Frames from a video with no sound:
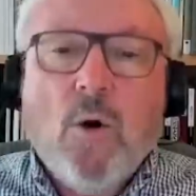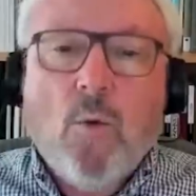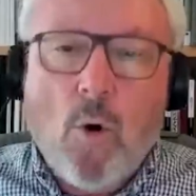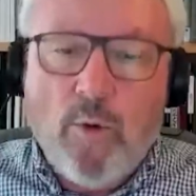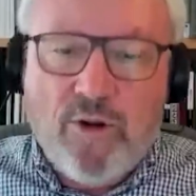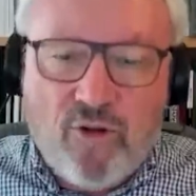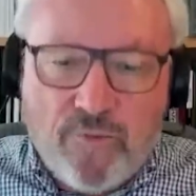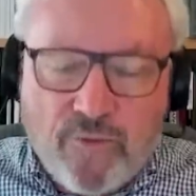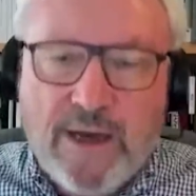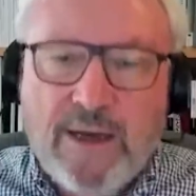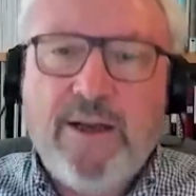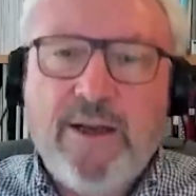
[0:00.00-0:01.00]
What we should
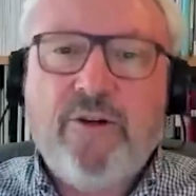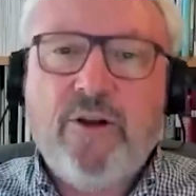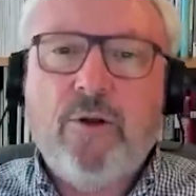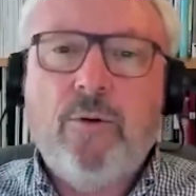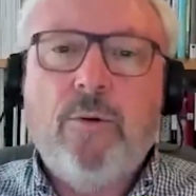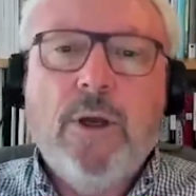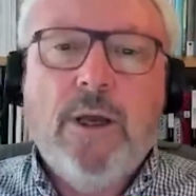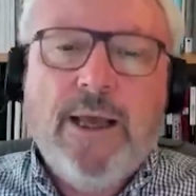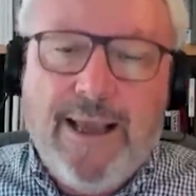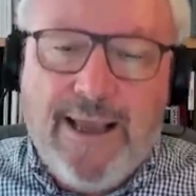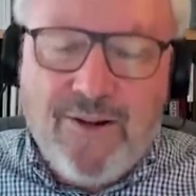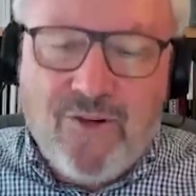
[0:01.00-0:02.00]
frankly do
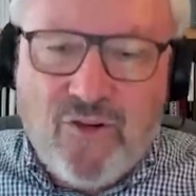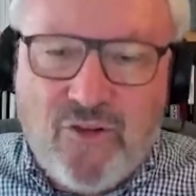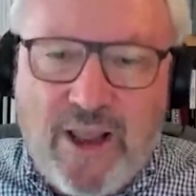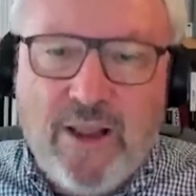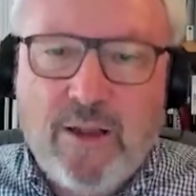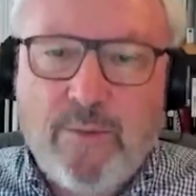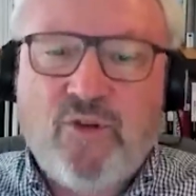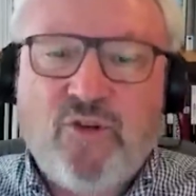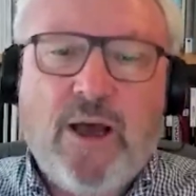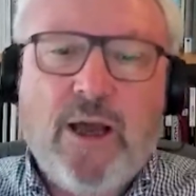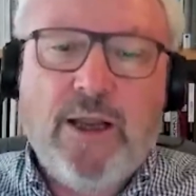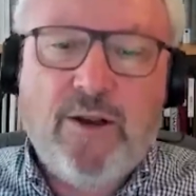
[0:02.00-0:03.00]
is set them
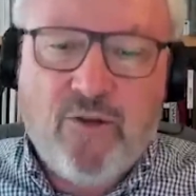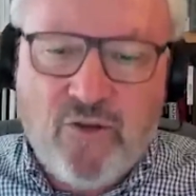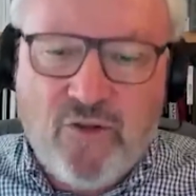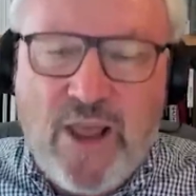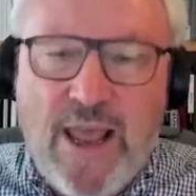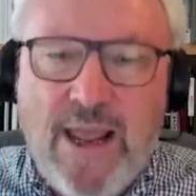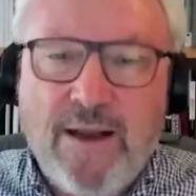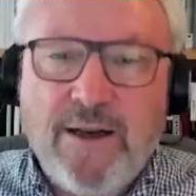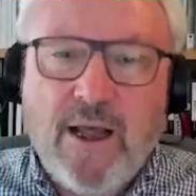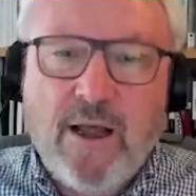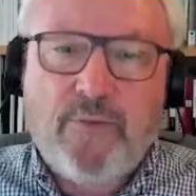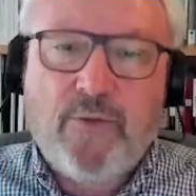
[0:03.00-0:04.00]
aside, say
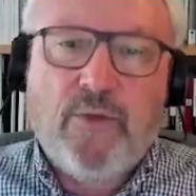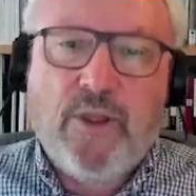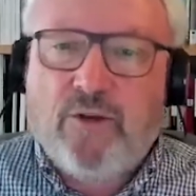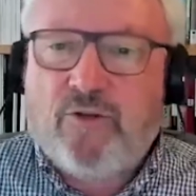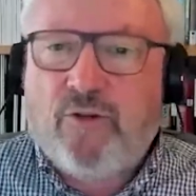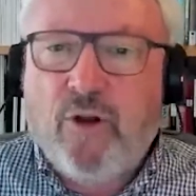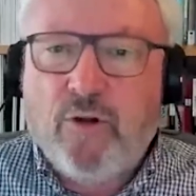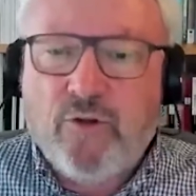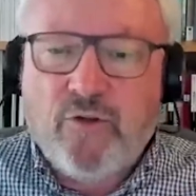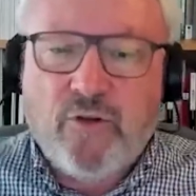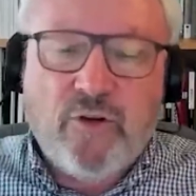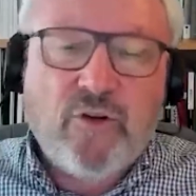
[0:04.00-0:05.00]
enough of this
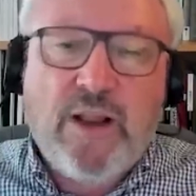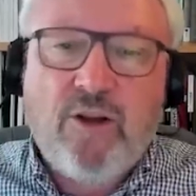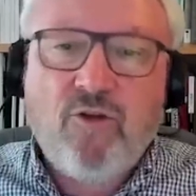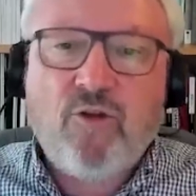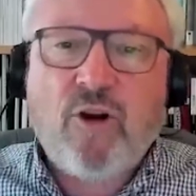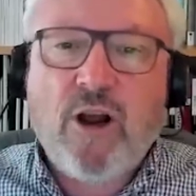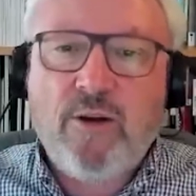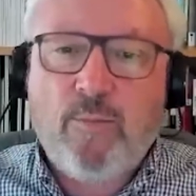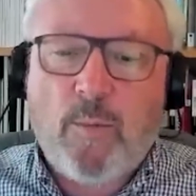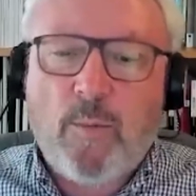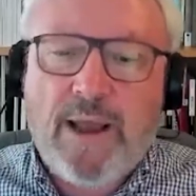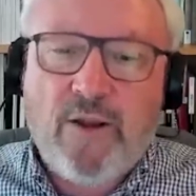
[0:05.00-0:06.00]
nonsense, let's try to
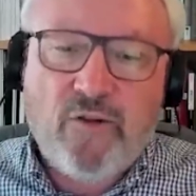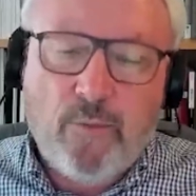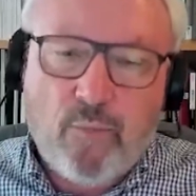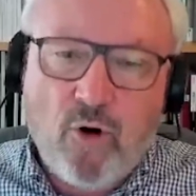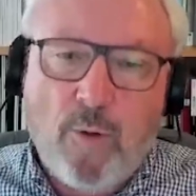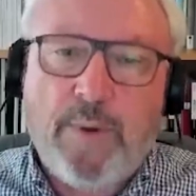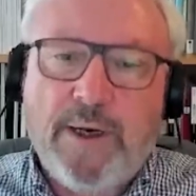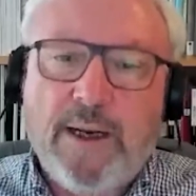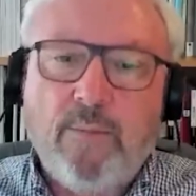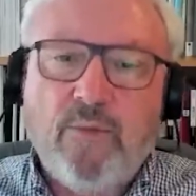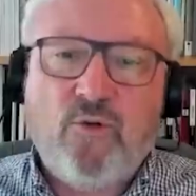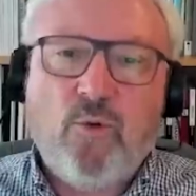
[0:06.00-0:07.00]
prepare some proper
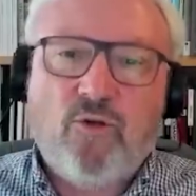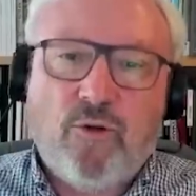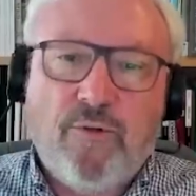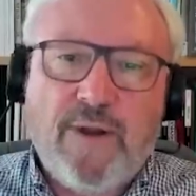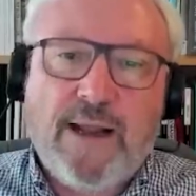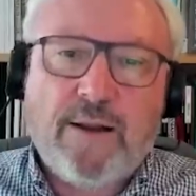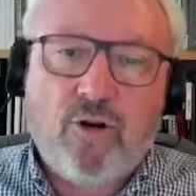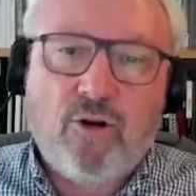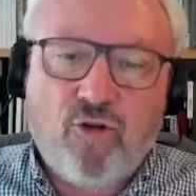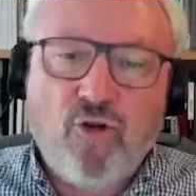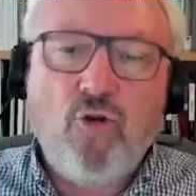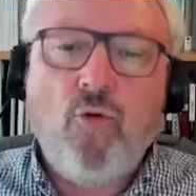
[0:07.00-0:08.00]
numbers which reflect the
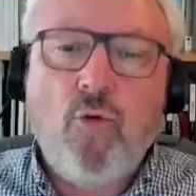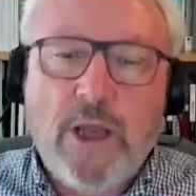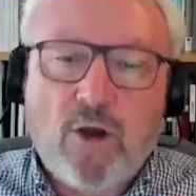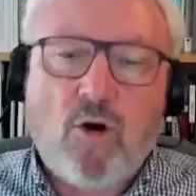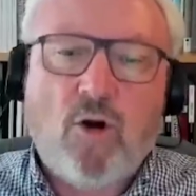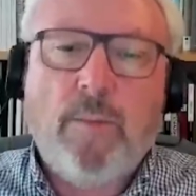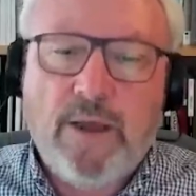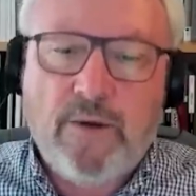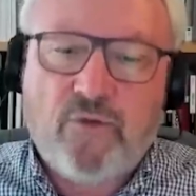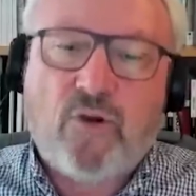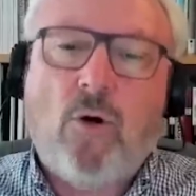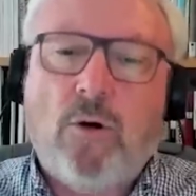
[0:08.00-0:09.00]
true economy of
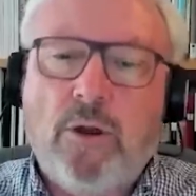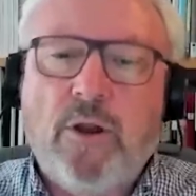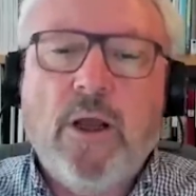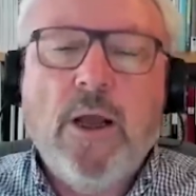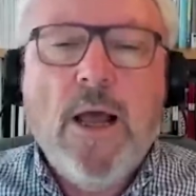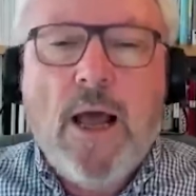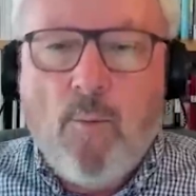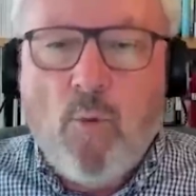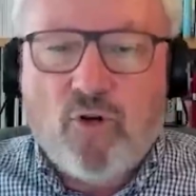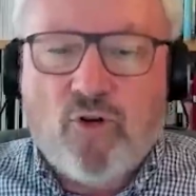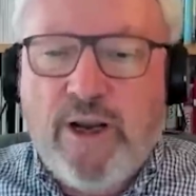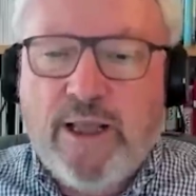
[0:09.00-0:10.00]
Scotland and
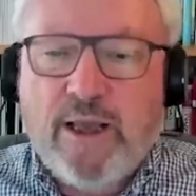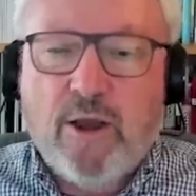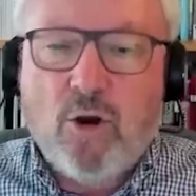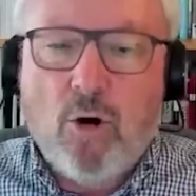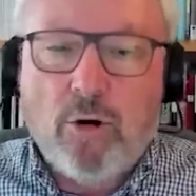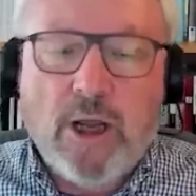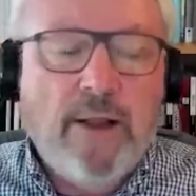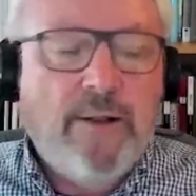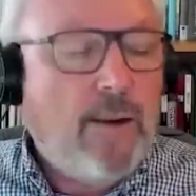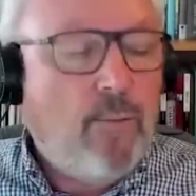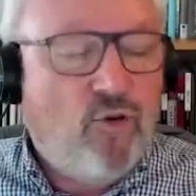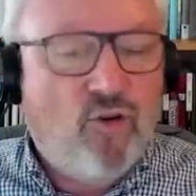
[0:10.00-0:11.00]
what's really going on. And
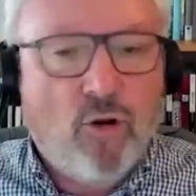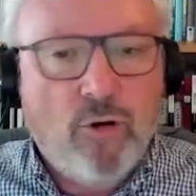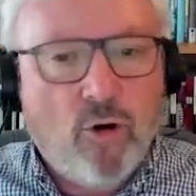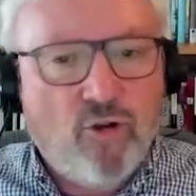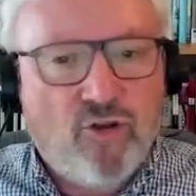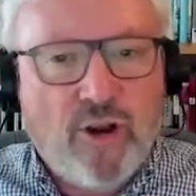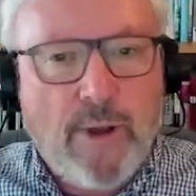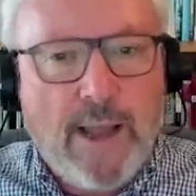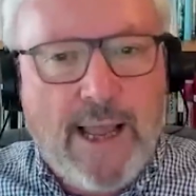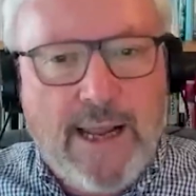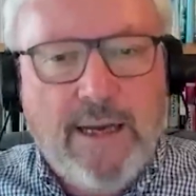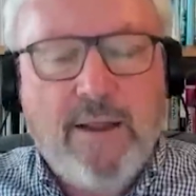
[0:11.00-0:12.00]
they would not show
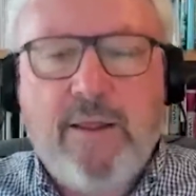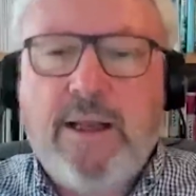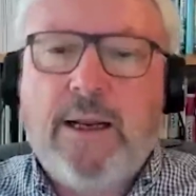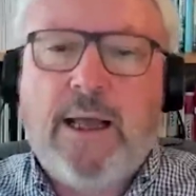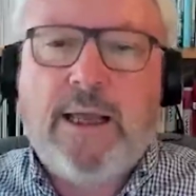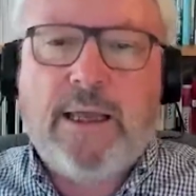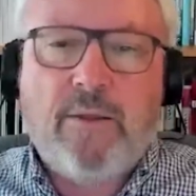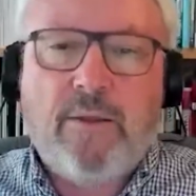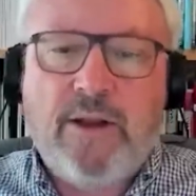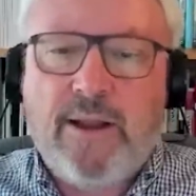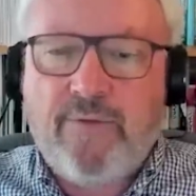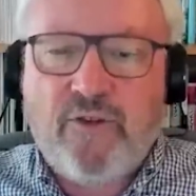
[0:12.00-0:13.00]
anything like
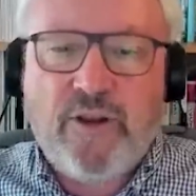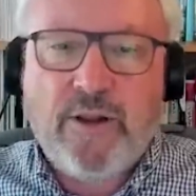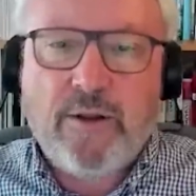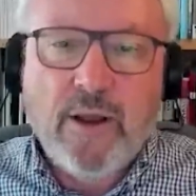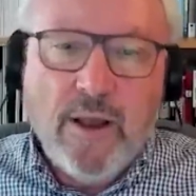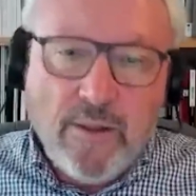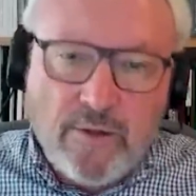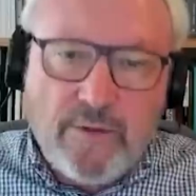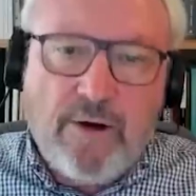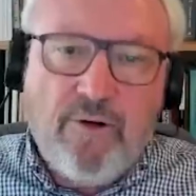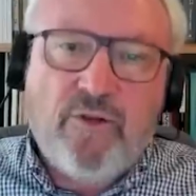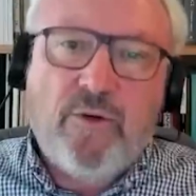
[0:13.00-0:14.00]
the deficit that
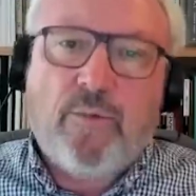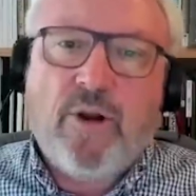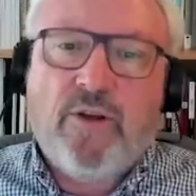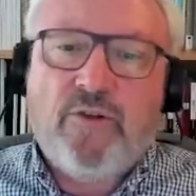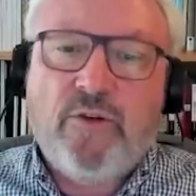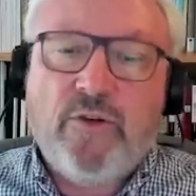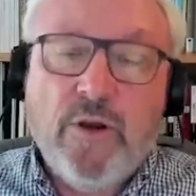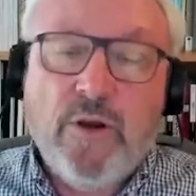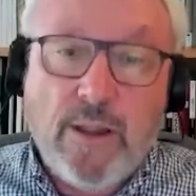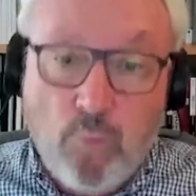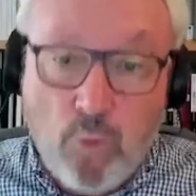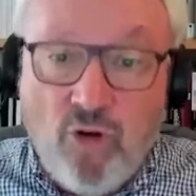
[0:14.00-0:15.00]
there is at present.
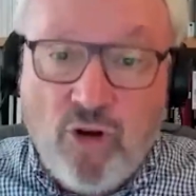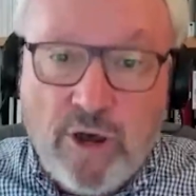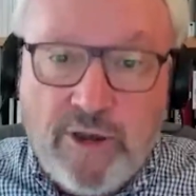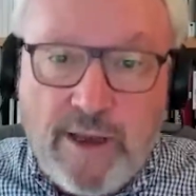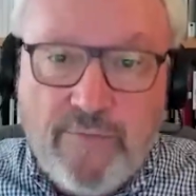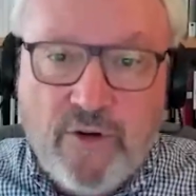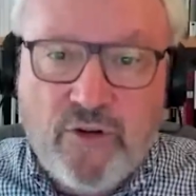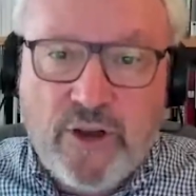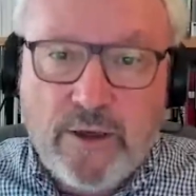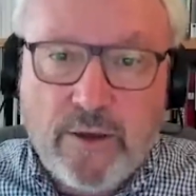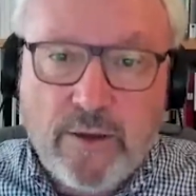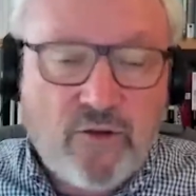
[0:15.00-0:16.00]
They would show a
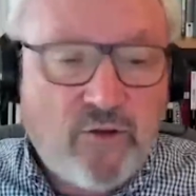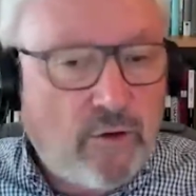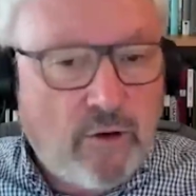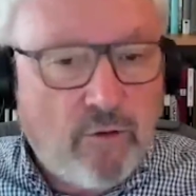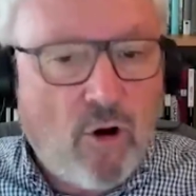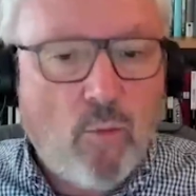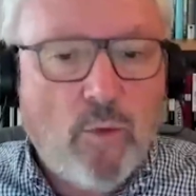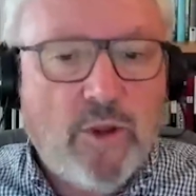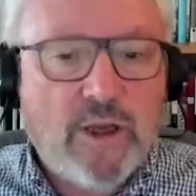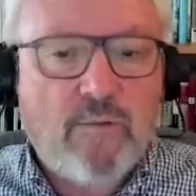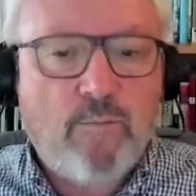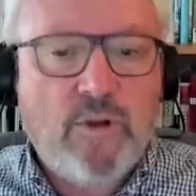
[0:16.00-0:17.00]
deficit. There's nothing wrong with a
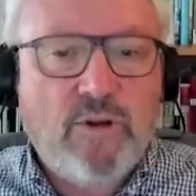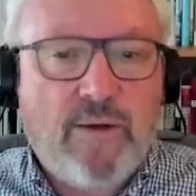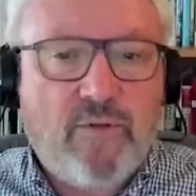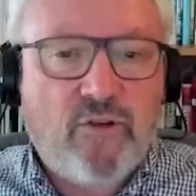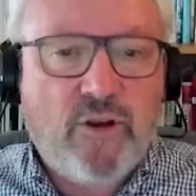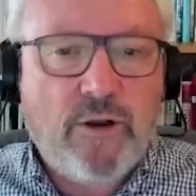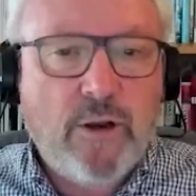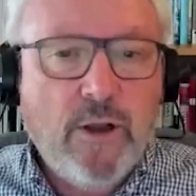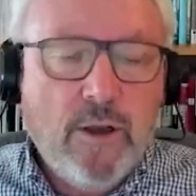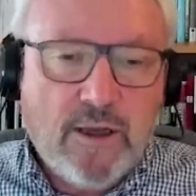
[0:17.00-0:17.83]
government deficit.